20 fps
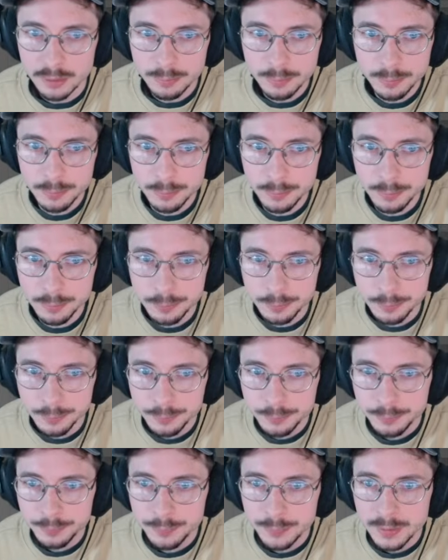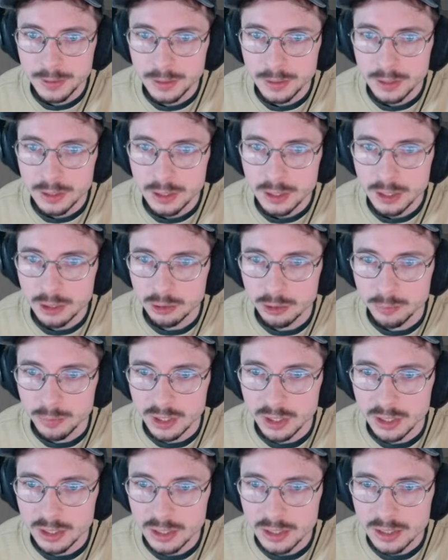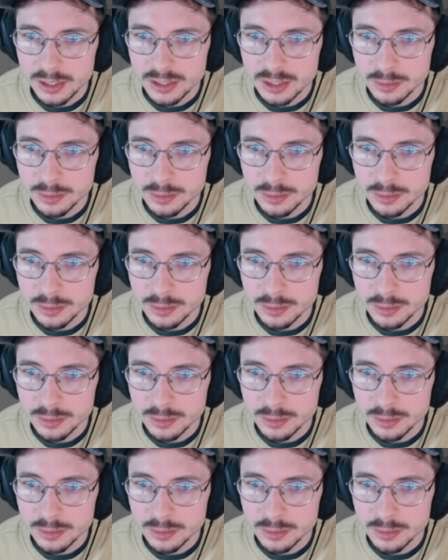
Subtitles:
it nice